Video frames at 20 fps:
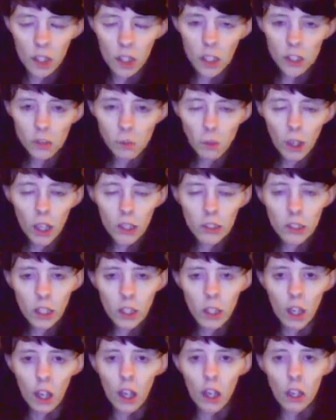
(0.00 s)
That's why I
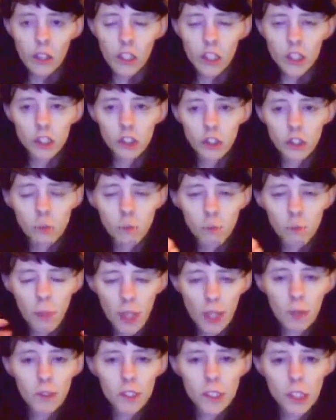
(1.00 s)
say this is just
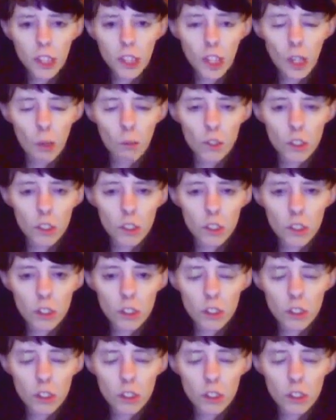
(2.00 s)
BBC comedies,